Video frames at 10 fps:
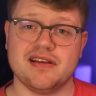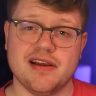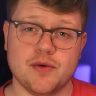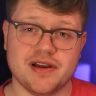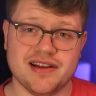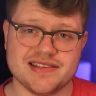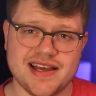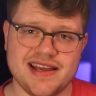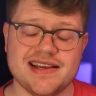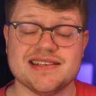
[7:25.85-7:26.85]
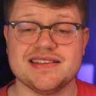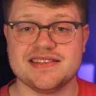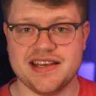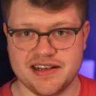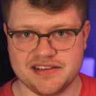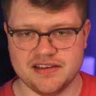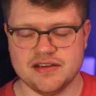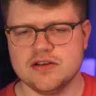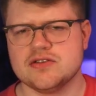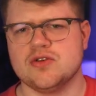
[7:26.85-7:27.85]
declaring class A as a singleton.
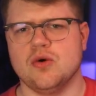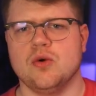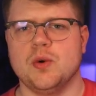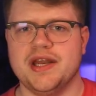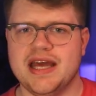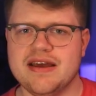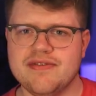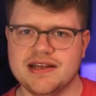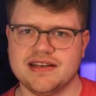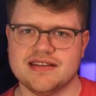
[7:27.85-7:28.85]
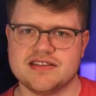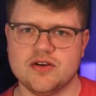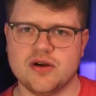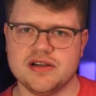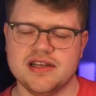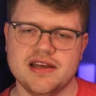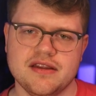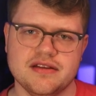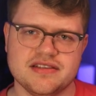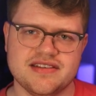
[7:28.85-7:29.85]
So whenever it gets called,
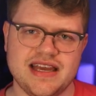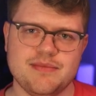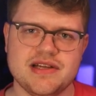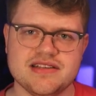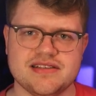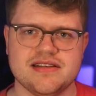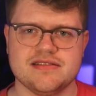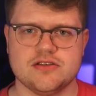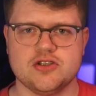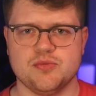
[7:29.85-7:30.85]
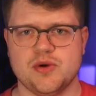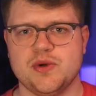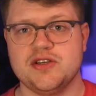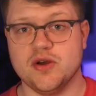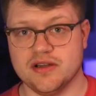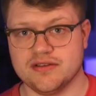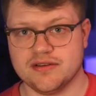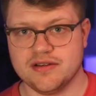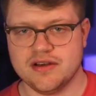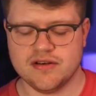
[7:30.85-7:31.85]
the same instance should be returned.
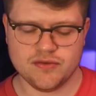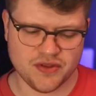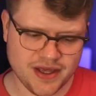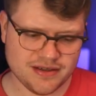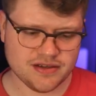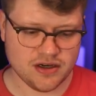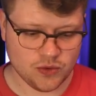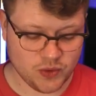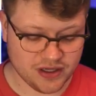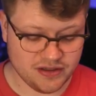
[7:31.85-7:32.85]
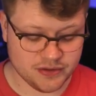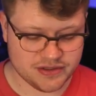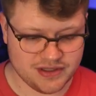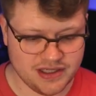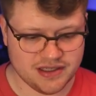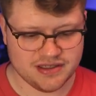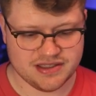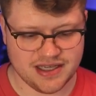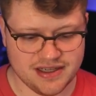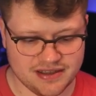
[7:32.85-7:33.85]
For that, we can use the
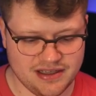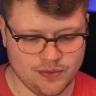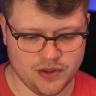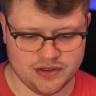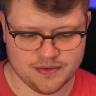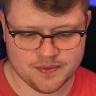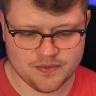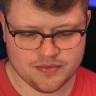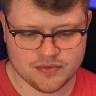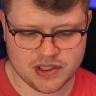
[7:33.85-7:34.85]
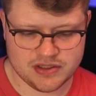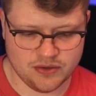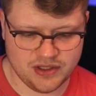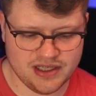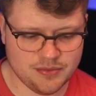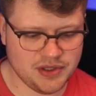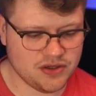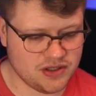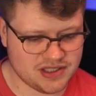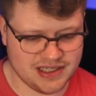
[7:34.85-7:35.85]
single keyword. So here,
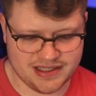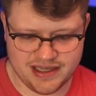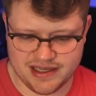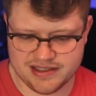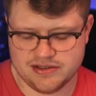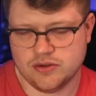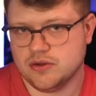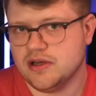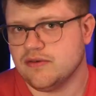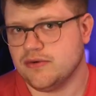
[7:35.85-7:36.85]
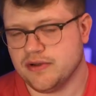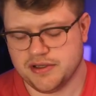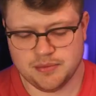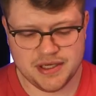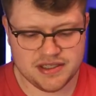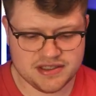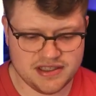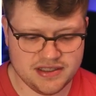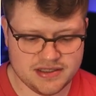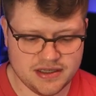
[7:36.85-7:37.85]
because class A has no further
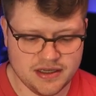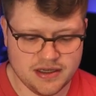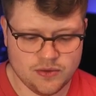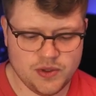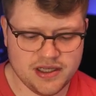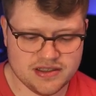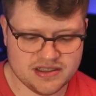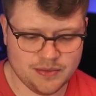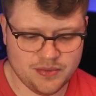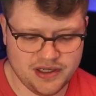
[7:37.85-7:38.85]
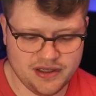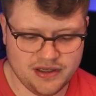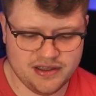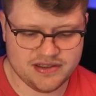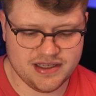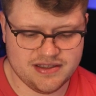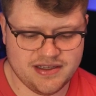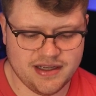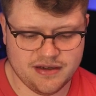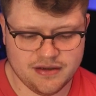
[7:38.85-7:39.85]
dependencies, we can simply
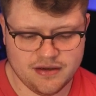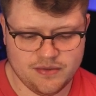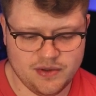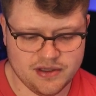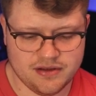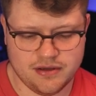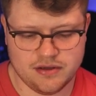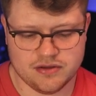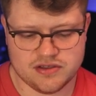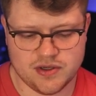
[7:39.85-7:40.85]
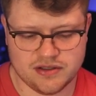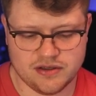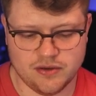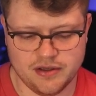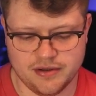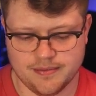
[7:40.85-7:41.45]
instantiate it via the constructor call here.